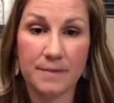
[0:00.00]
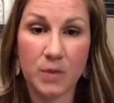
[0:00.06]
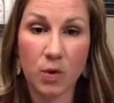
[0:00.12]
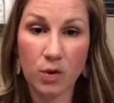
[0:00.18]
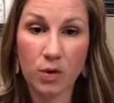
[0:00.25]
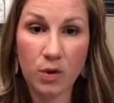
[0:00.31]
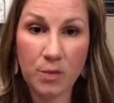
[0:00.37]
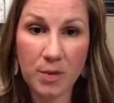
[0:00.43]

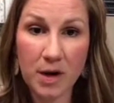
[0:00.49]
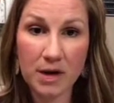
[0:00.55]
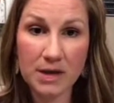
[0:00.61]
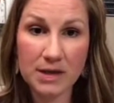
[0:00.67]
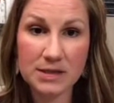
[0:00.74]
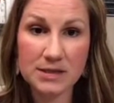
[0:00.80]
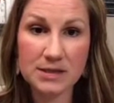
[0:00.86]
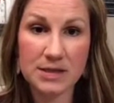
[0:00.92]
oral
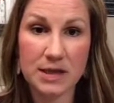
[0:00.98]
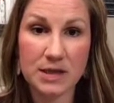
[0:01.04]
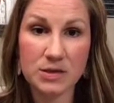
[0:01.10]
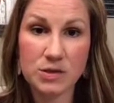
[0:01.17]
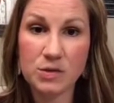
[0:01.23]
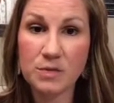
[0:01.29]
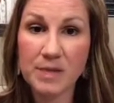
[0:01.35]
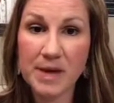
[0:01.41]
products like
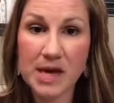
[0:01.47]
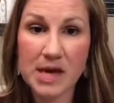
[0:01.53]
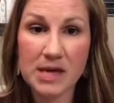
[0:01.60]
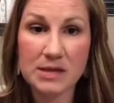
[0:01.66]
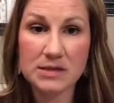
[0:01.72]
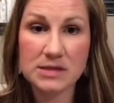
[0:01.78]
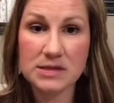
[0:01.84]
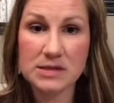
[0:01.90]

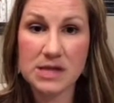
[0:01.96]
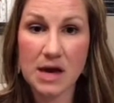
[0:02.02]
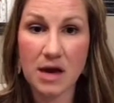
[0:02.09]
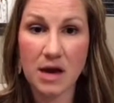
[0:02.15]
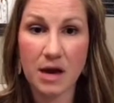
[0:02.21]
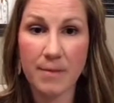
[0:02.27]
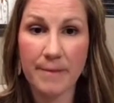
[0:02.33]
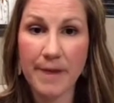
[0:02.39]
toothpaste,
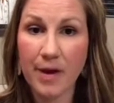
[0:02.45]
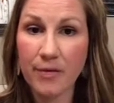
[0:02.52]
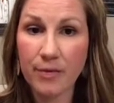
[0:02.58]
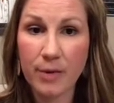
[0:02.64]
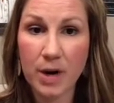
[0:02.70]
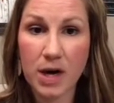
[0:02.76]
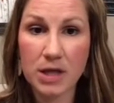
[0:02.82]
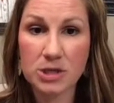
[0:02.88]

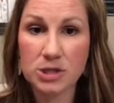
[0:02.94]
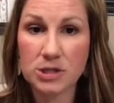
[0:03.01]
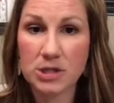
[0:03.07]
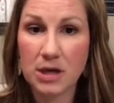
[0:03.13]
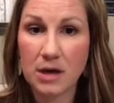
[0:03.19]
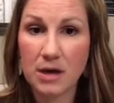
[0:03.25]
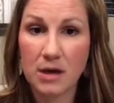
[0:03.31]
mouthwash,